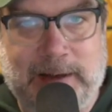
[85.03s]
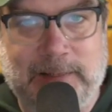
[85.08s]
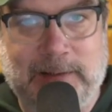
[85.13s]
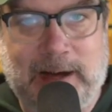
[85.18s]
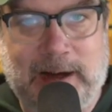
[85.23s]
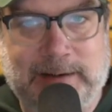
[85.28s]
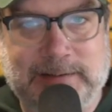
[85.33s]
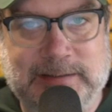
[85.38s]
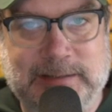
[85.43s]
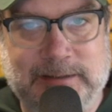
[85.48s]

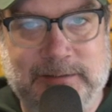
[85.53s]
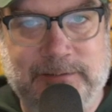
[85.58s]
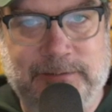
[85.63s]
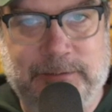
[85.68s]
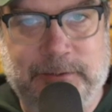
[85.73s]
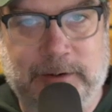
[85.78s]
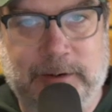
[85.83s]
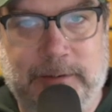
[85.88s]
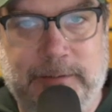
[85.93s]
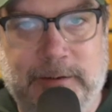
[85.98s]
locked in
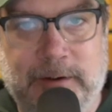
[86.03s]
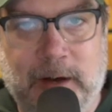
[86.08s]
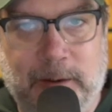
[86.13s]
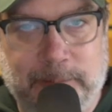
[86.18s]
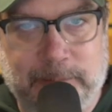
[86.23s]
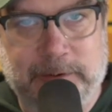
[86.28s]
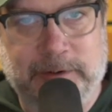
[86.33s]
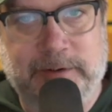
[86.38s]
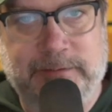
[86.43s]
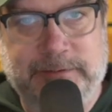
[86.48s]
for a
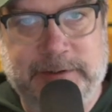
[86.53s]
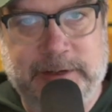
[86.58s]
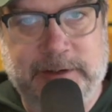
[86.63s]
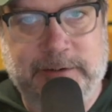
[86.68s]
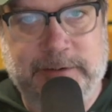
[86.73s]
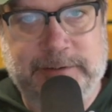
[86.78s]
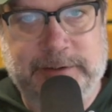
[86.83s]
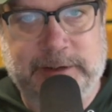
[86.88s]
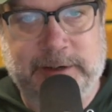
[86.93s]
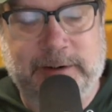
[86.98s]
number of
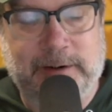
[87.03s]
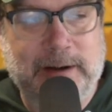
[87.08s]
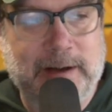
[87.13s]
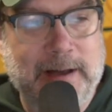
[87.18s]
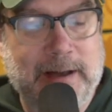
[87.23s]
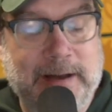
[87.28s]
years here.